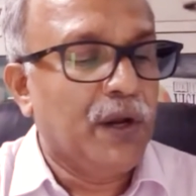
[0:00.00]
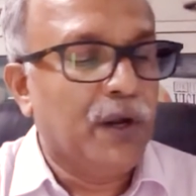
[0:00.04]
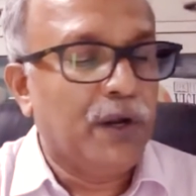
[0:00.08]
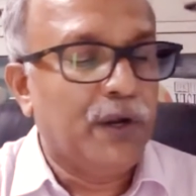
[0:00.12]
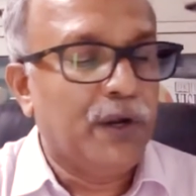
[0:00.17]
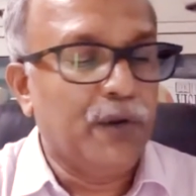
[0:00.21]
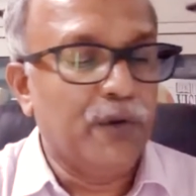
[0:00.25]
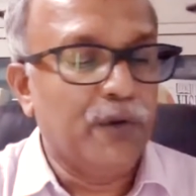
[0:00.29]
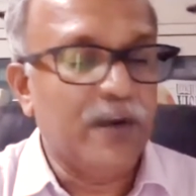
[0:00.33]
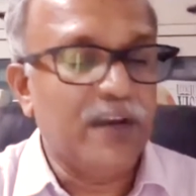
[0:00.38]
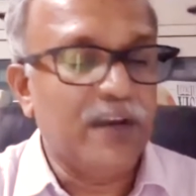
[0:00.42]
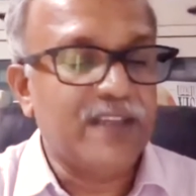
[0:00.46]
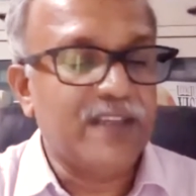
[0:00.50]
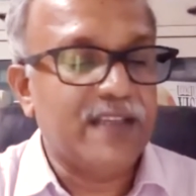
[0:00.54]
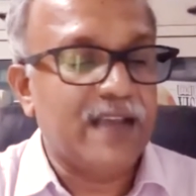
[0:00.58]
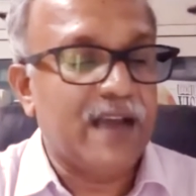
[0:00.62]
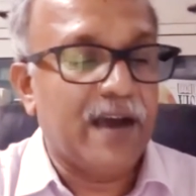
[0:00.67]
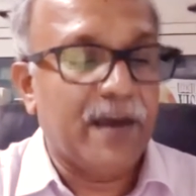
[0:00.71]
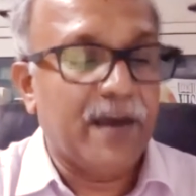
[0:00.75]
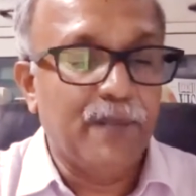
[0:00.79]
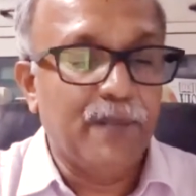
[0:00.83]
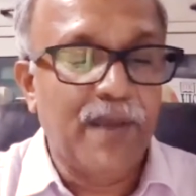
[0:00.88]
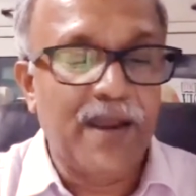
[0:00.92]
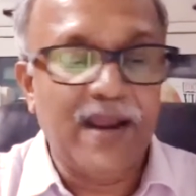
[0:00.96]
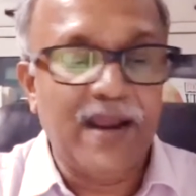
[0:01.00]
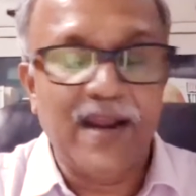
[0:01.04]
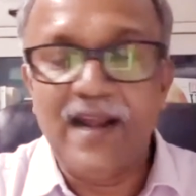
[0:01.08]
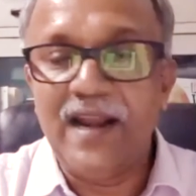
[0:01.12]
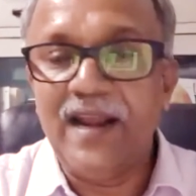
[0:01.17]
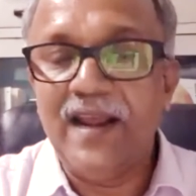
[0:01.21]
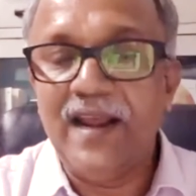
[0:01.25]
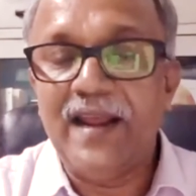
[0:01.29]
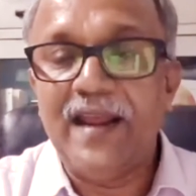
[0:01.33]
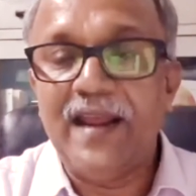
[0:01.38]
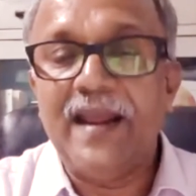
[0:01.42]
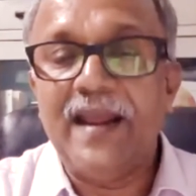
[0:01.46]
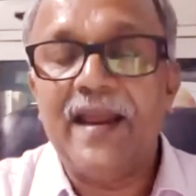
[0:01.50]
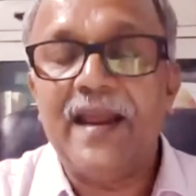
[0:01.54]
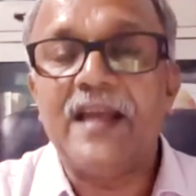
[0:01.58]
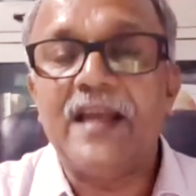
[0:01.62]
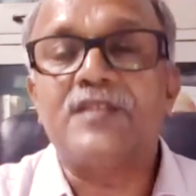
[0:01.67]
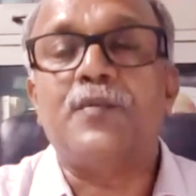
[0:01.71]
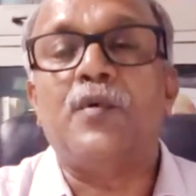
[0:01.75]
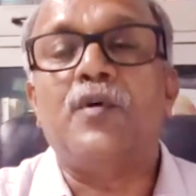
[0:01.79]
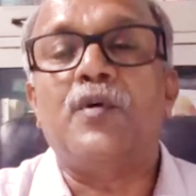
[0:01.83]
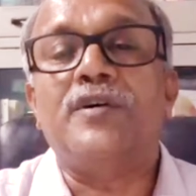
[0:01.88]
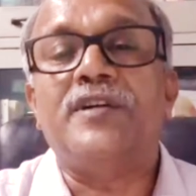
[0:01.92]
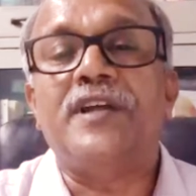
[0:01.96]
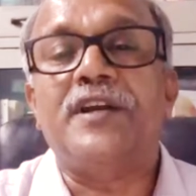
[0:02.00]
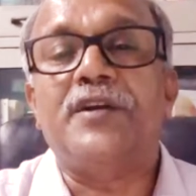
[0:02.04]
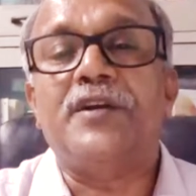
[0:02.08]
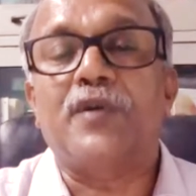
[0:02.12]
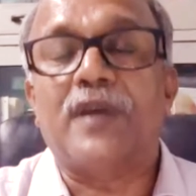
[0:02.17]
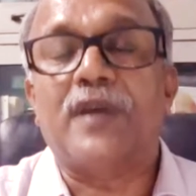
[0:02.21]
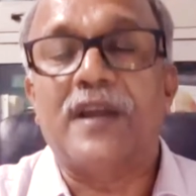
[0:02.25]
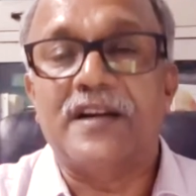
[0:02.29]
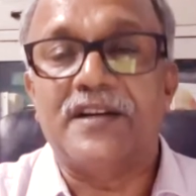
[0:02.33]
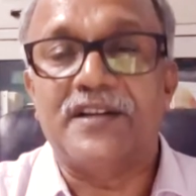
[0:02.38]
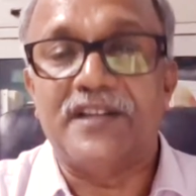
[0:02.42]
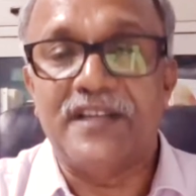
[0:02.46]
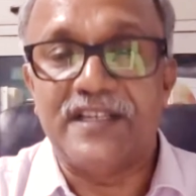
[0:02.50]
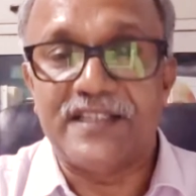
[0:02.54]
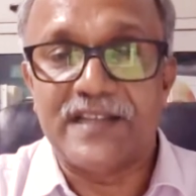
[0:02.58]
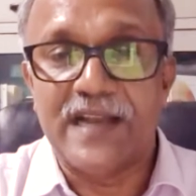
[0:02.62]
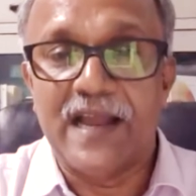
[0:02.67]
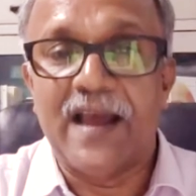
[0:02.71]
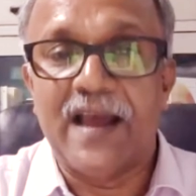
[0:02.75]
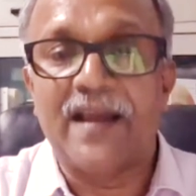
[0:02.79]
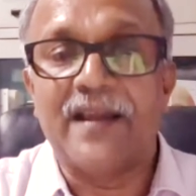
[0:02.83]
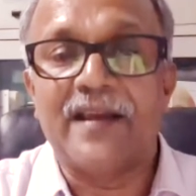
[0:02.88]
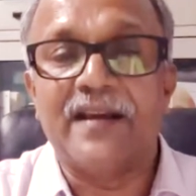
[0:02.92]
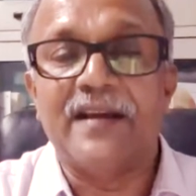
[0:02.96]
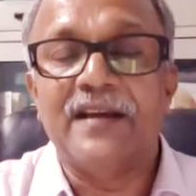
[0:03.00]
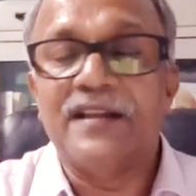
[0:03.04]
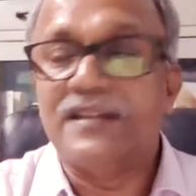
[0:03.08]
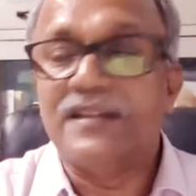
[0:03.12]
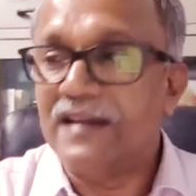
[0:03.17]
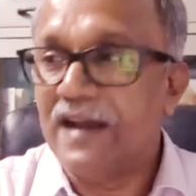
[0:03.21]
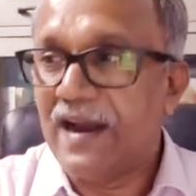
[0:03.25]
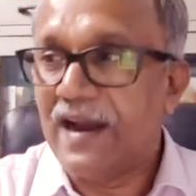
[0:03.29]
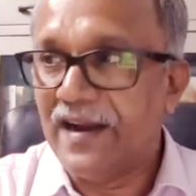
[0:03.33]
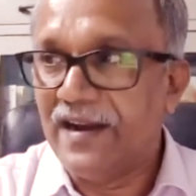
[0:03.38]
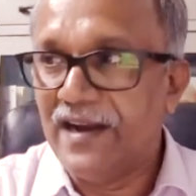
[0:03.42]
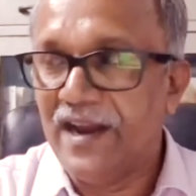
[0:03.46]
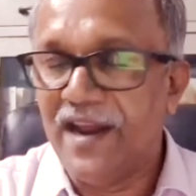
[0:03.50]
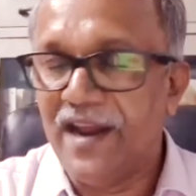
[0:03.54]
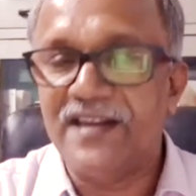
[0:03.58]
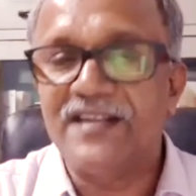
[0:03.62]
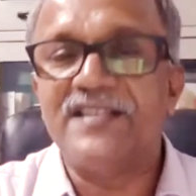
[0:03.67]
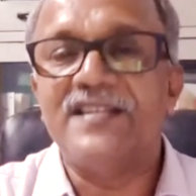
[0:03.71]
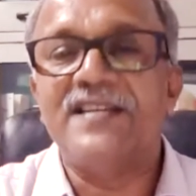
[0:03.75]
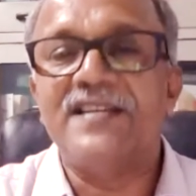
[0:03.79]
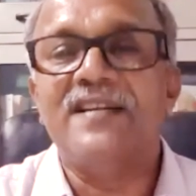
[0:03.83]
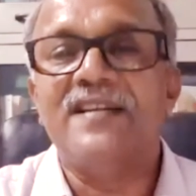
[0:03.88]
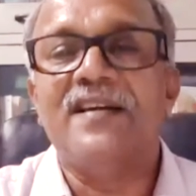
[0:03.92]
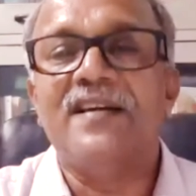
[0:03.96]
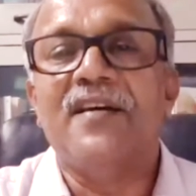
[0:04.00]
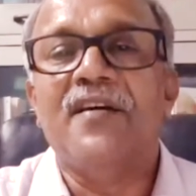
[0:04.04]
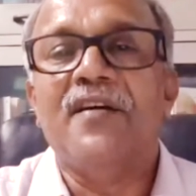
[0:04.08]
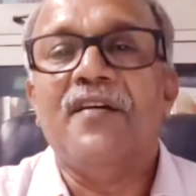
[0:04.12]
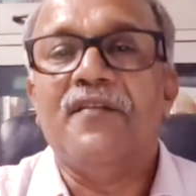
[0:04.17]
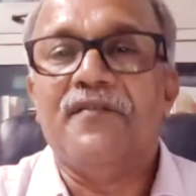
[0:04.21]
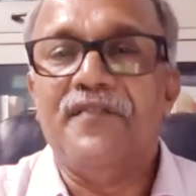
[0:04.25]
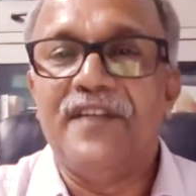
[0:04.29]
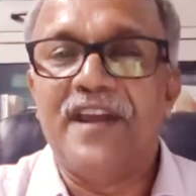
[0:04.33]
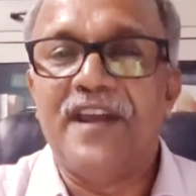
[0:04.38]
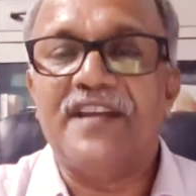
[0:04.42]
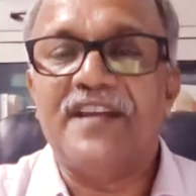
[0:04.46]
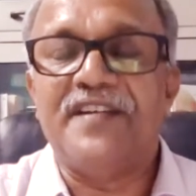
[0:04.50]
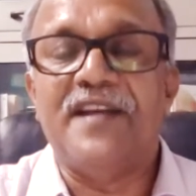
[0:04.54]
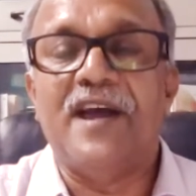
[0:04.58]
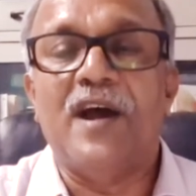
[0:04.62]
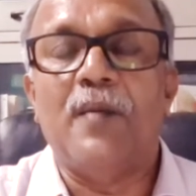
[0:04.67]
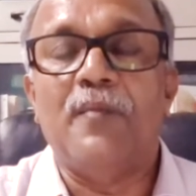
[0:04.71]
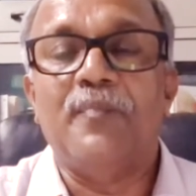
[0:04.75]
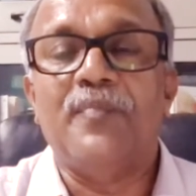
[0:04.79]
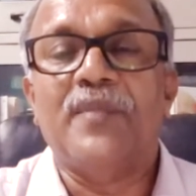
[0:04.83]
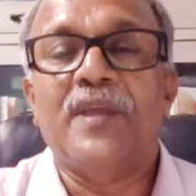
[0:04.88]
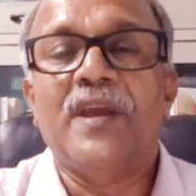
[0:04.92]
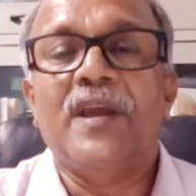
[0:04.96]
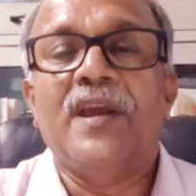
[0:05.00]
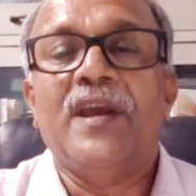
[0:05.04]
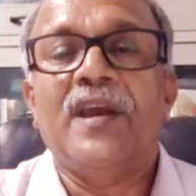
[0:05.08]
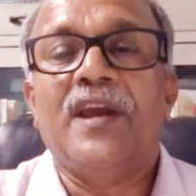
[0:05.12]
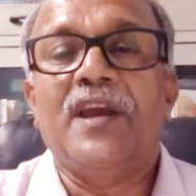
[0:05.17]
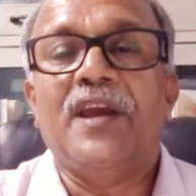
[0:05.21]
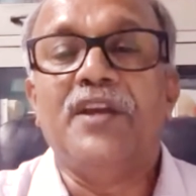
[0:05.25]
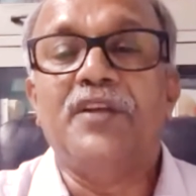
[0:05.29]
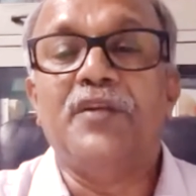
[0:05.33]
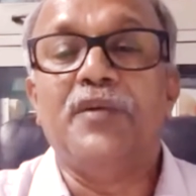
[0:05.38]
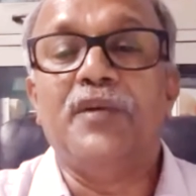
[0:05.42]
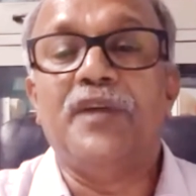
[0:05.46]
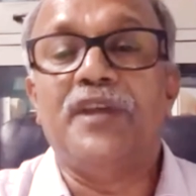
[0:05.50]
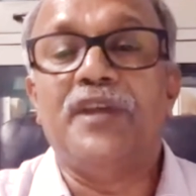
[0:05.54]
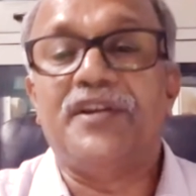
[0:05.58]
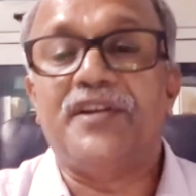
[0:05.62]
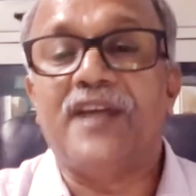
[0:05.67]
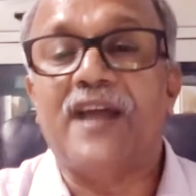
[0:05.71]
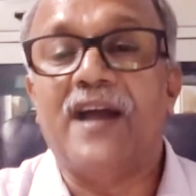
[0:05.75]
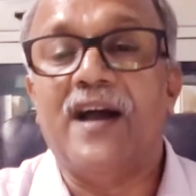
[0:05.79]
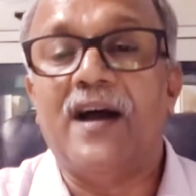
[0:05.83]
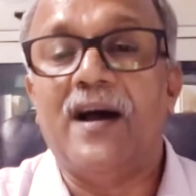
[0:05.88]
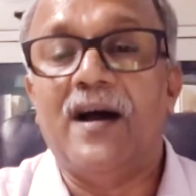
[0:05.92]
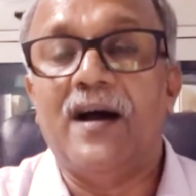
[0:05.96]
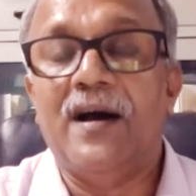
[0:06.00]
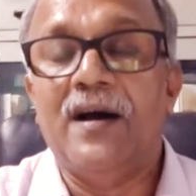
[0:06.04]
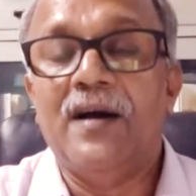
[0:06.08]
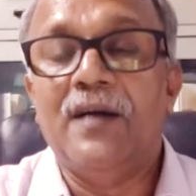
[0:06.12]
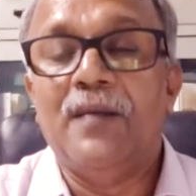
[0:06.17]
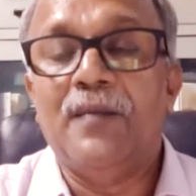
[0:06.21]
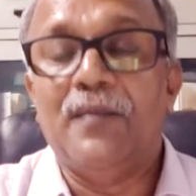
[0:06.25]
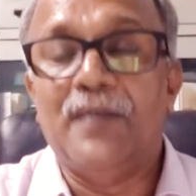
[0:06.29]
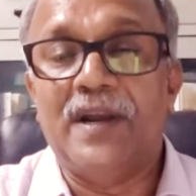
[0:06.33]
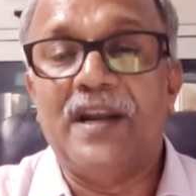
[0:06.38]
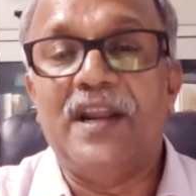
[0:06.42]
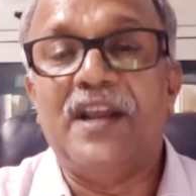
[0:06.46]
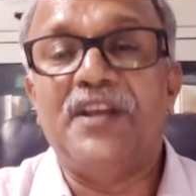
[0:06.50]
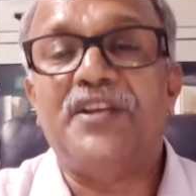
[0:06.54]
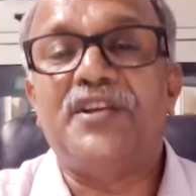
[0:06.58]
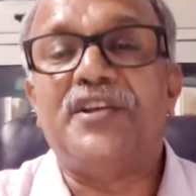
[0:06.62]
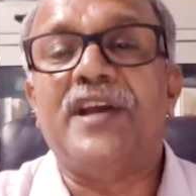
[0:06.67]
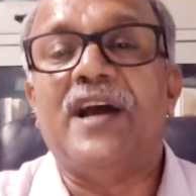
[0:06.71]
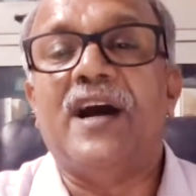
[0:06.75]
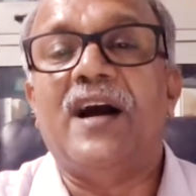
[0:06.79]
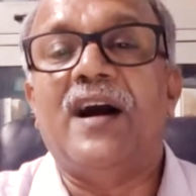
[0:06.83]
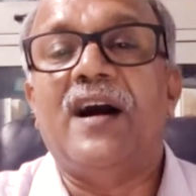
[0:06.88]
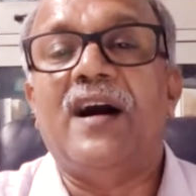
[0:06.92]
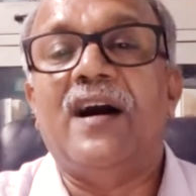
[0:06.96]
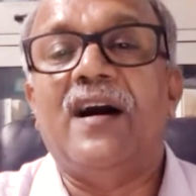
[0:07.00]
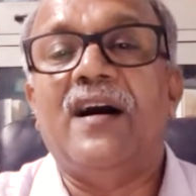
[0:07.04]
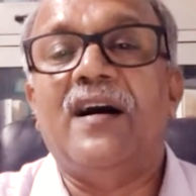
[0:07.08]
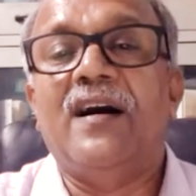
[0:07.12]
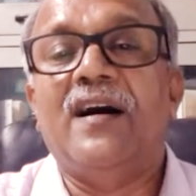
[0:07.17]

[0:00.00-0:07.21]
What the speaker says: Tunas are mainly exported to countries like Thailand, Vietnam, Indonesia, Malaysia,